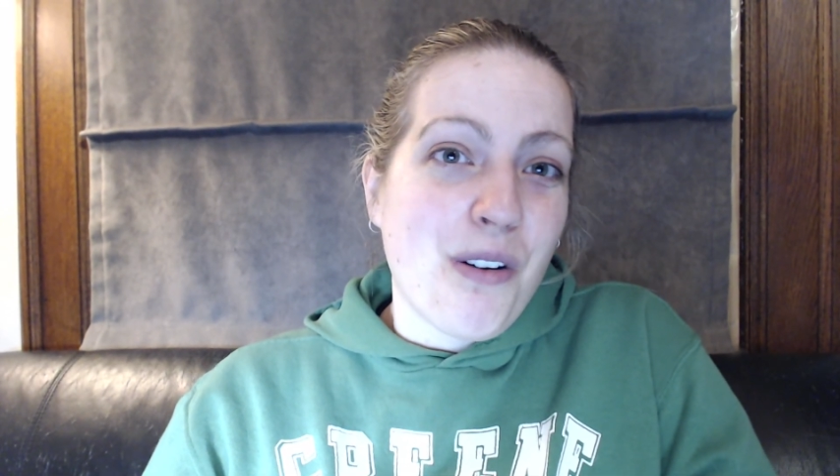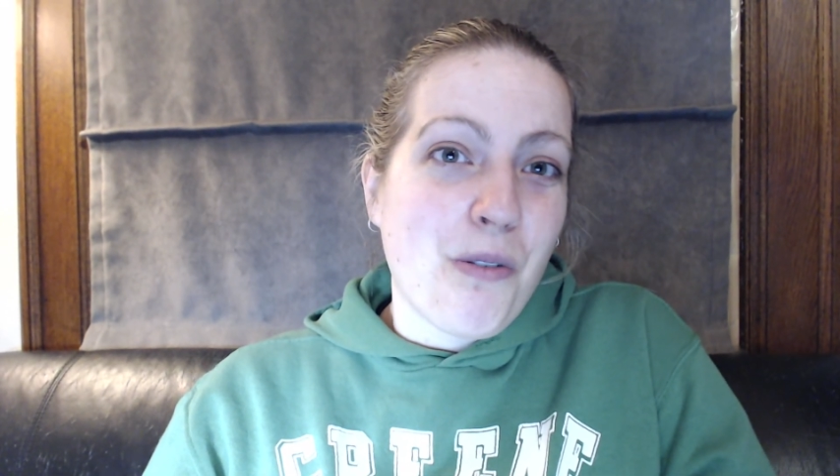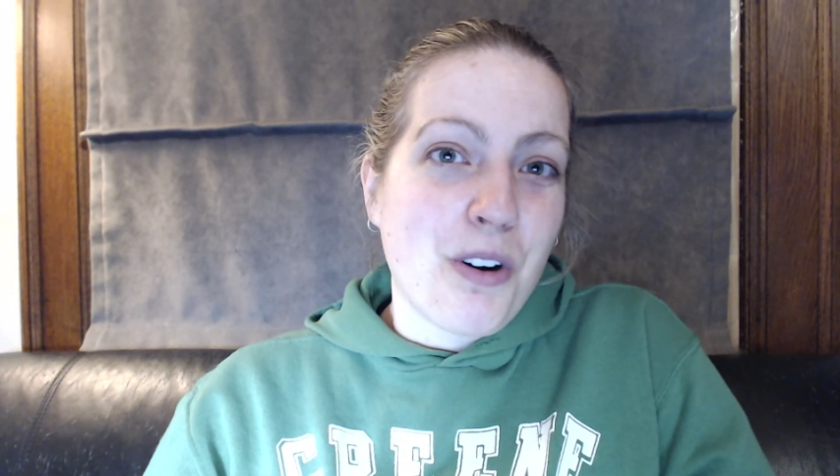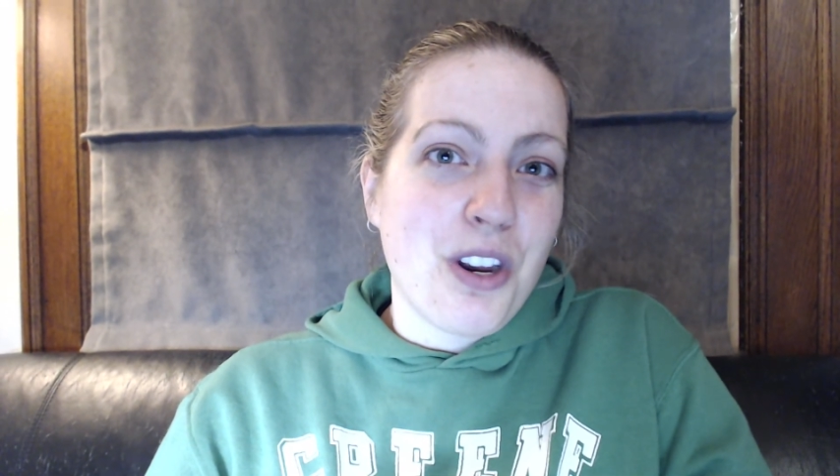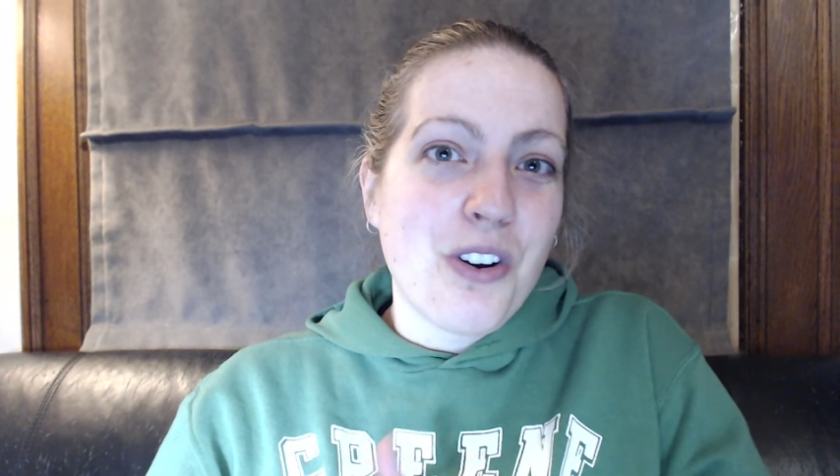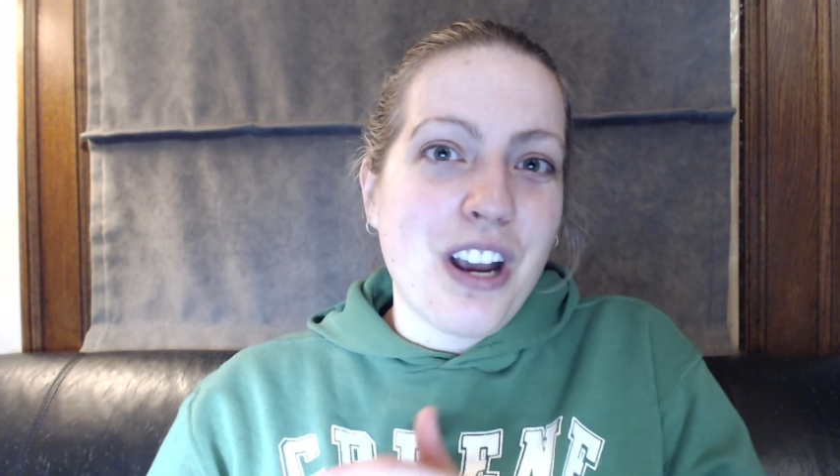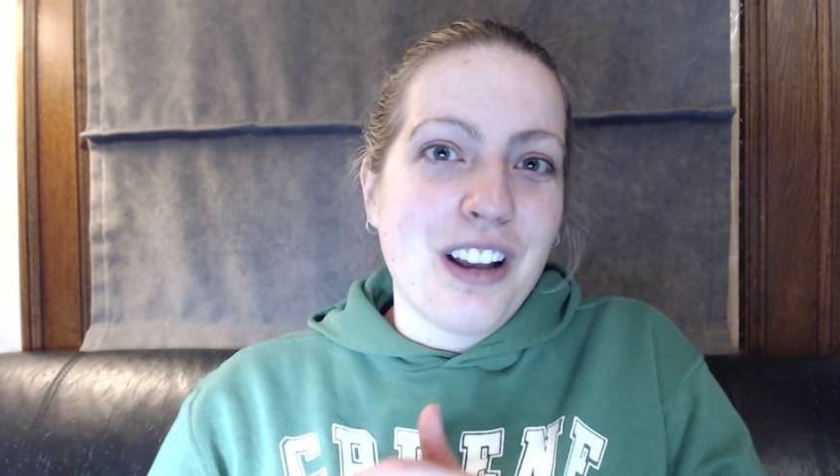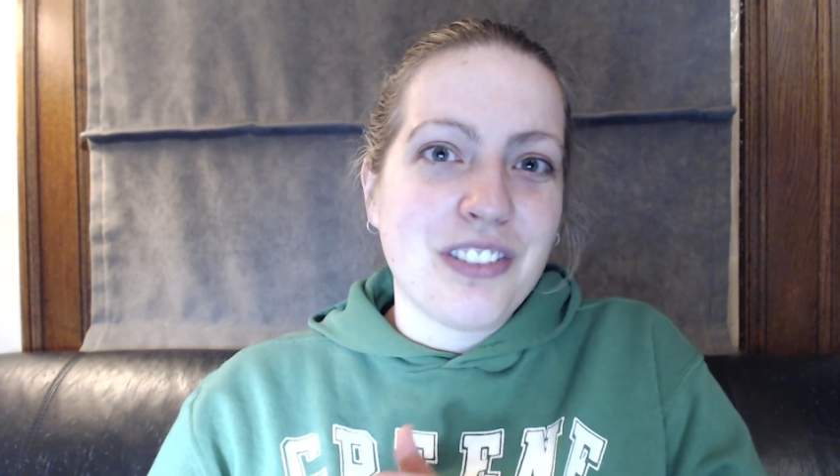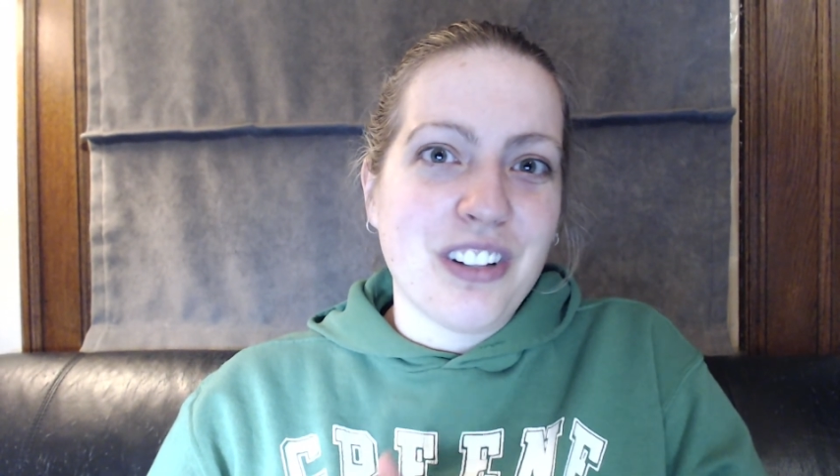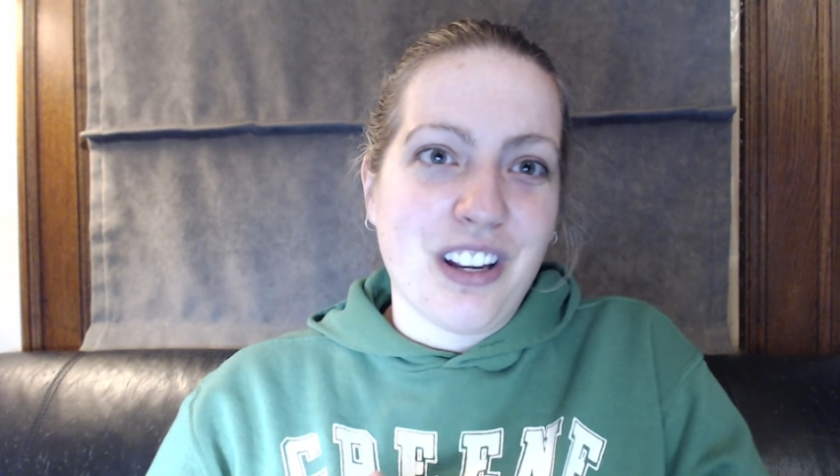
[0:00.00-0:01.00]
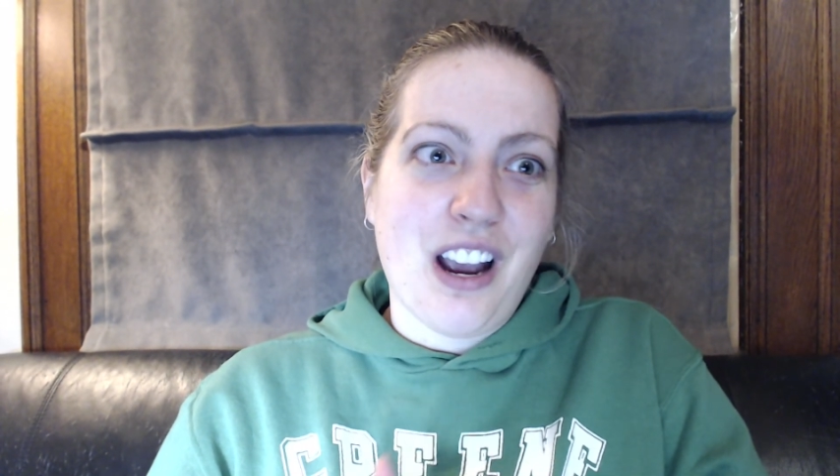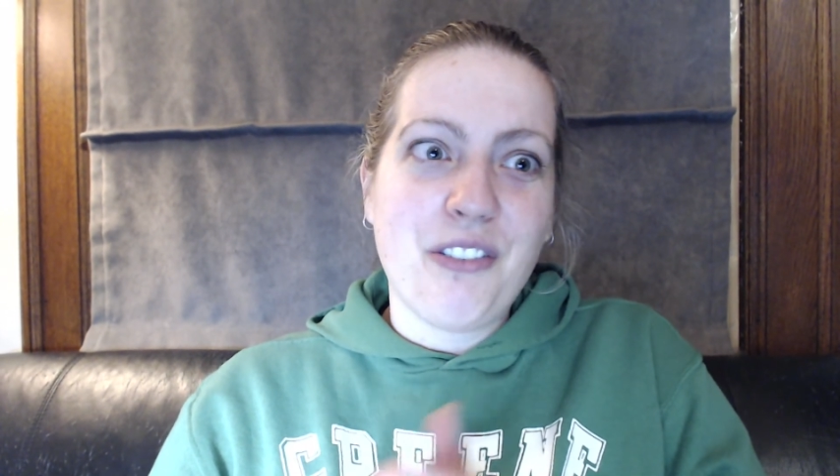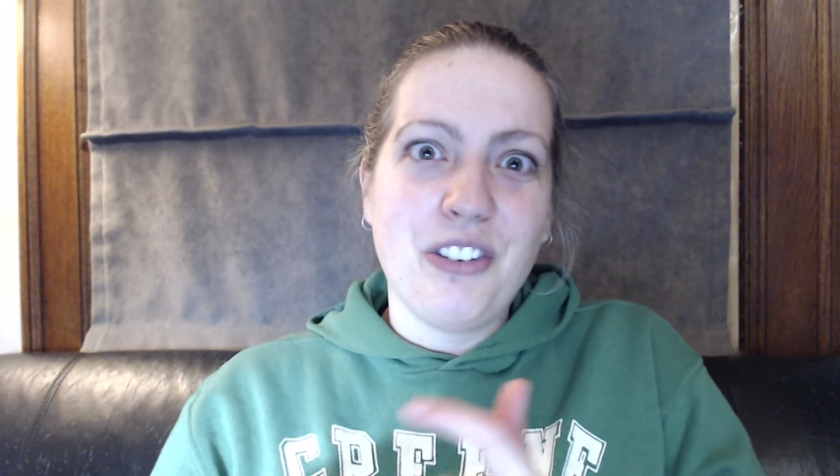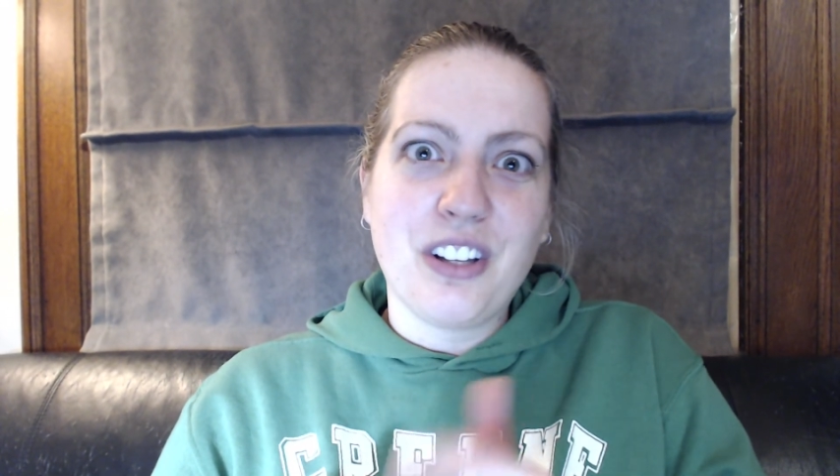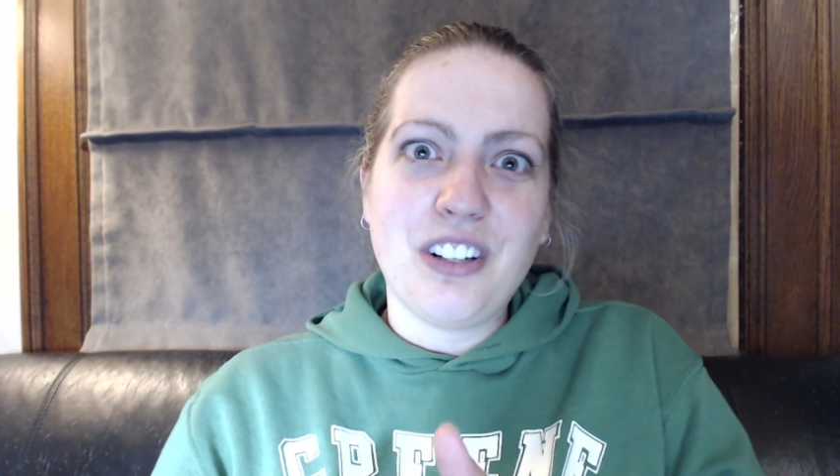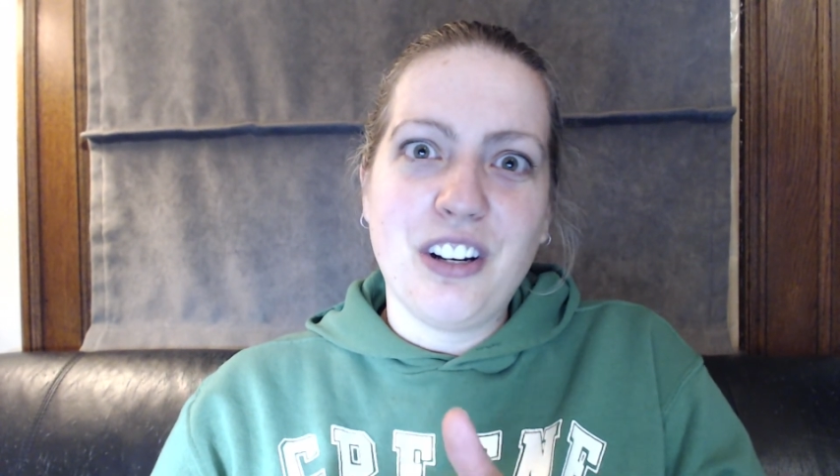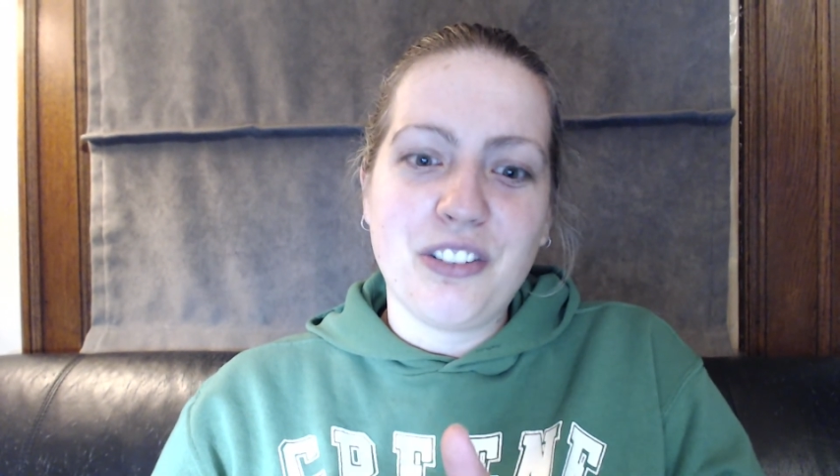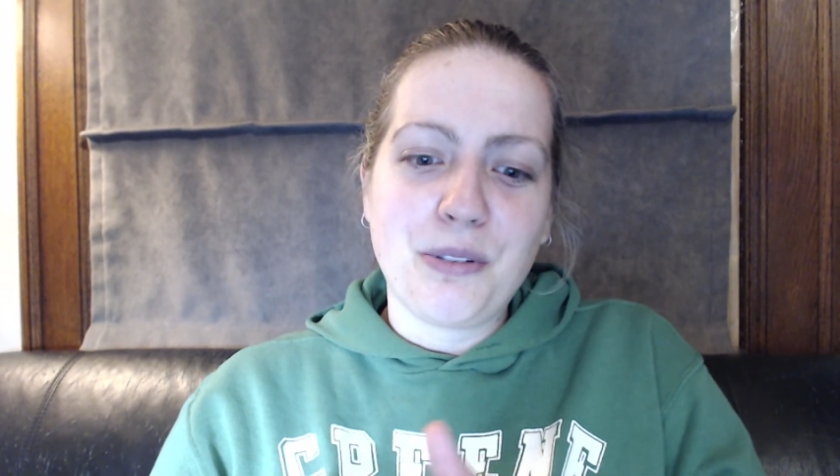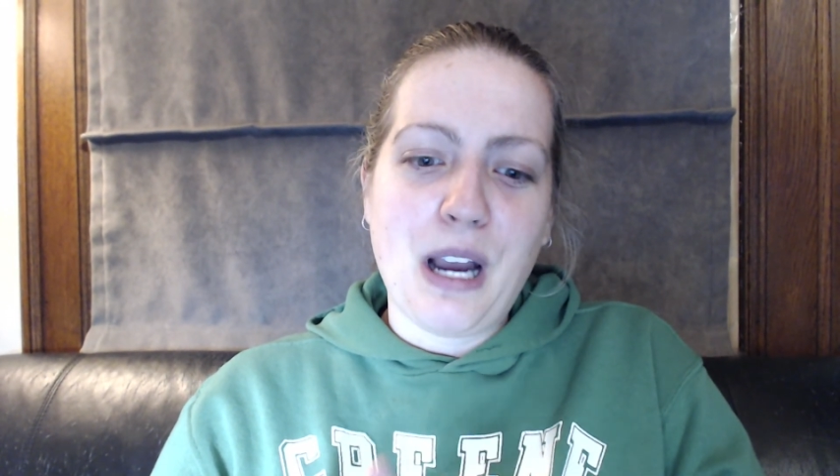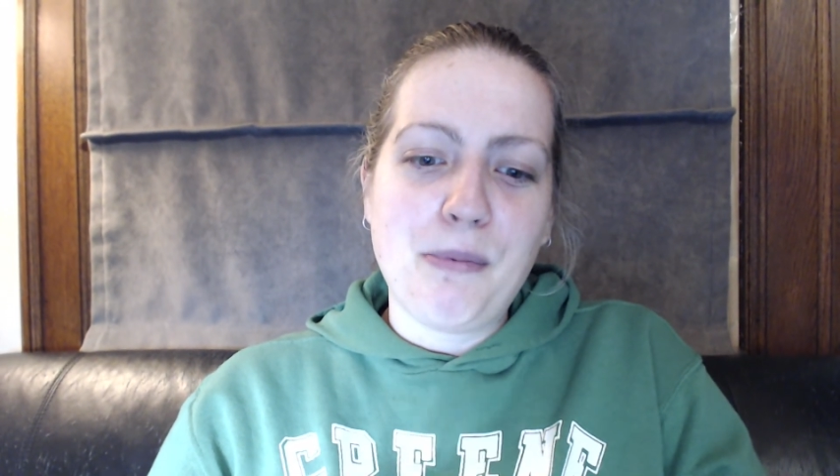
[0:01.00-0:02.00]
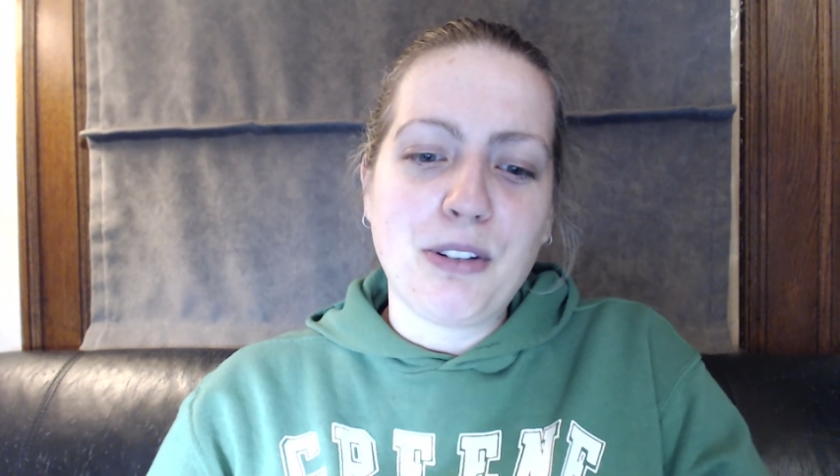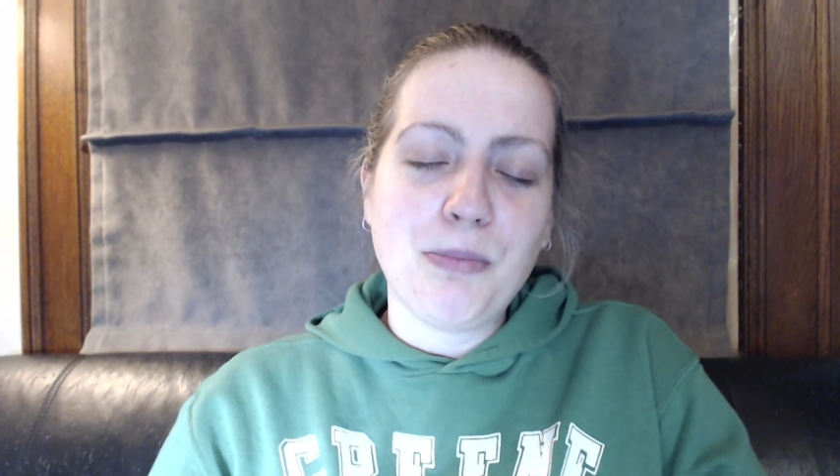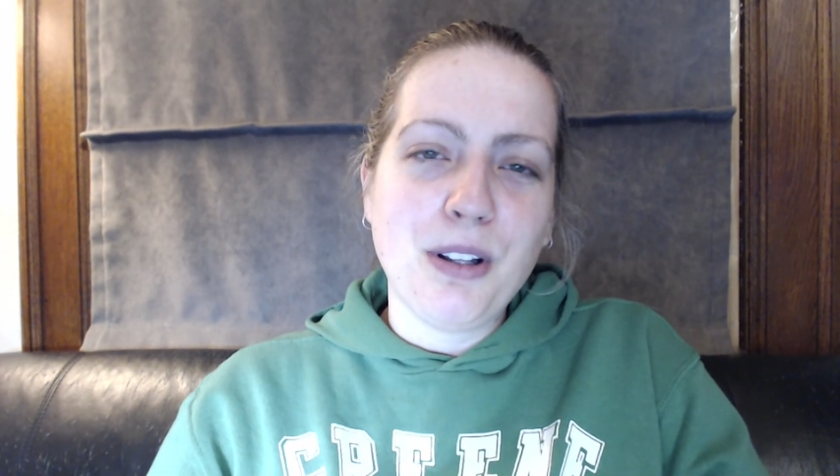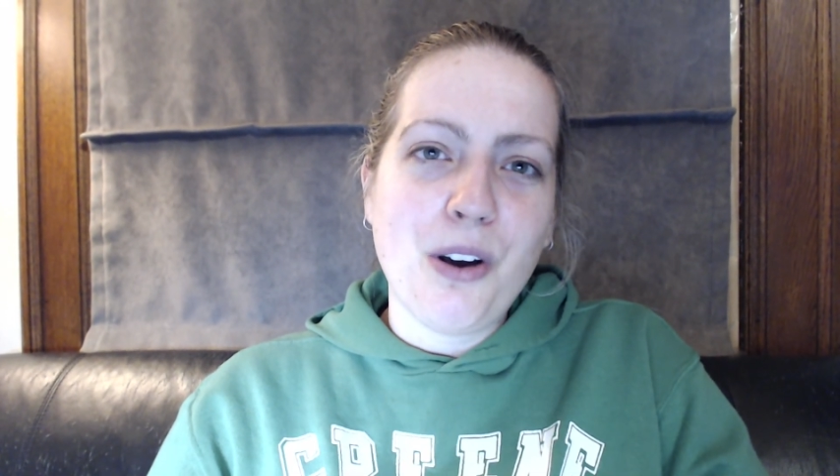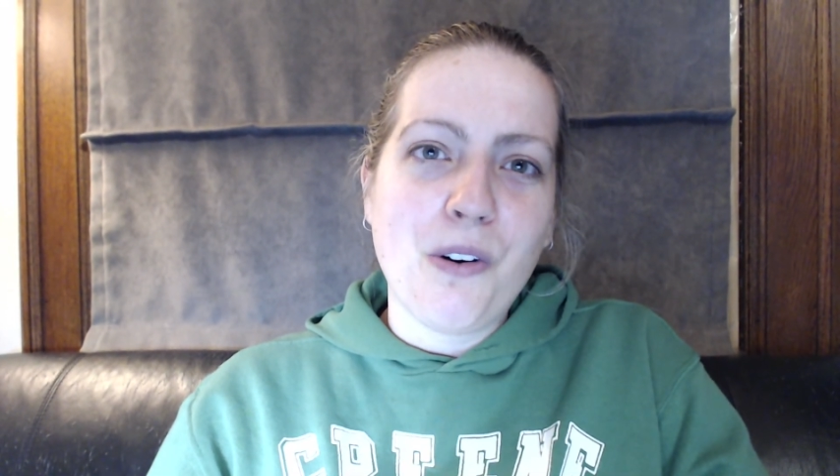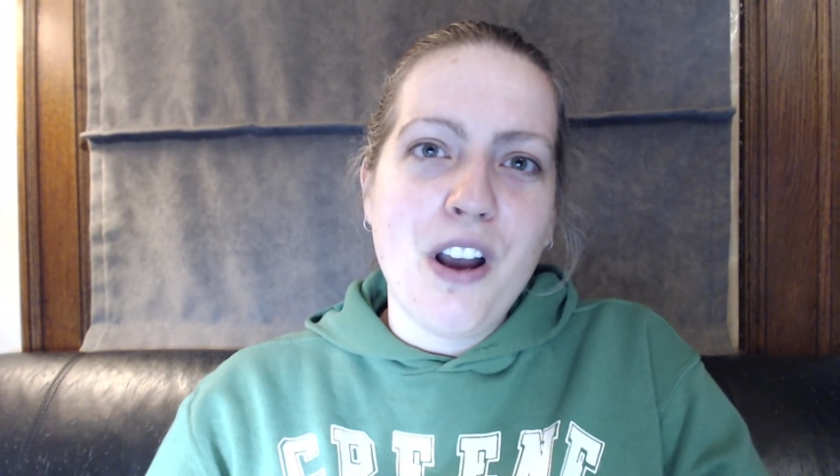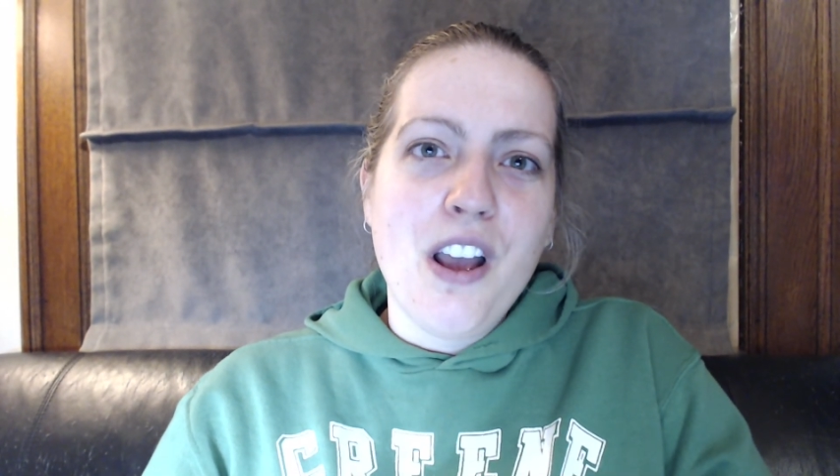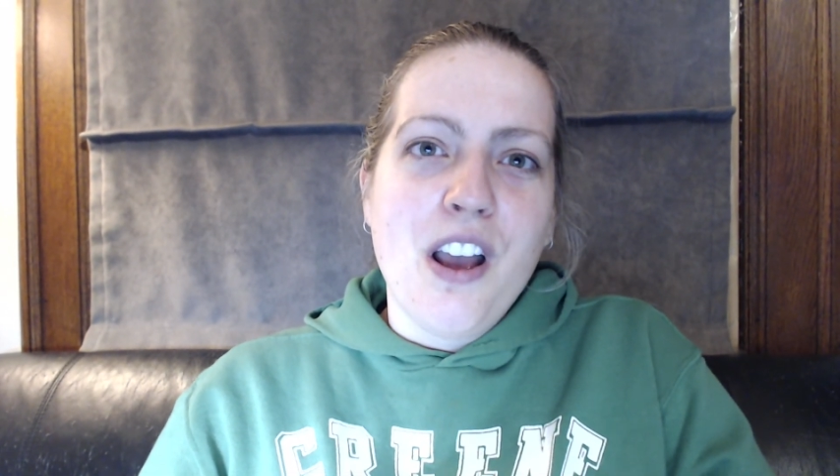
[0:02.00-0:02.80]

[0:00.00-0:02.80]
What do you guys think? I would like to hear some comments below.